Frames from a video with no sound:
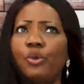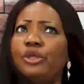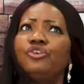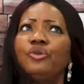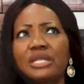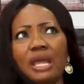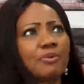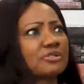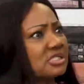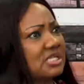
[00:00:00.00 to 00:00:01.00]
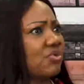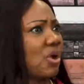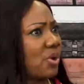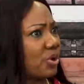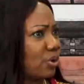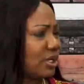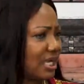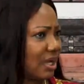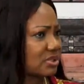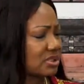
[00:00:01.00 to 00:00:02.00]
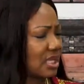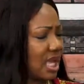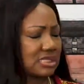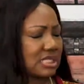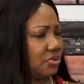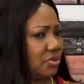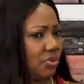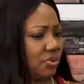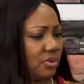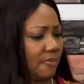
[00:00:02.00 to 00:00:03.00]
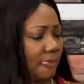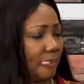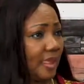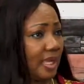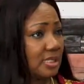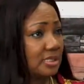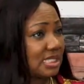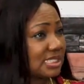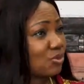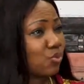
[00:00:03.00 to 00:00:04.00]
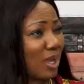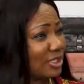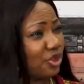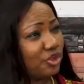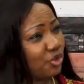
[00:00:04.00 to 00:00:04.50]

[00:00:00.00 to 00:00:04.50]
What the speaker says: when you and Apostle General were going out? I said, no. She said, one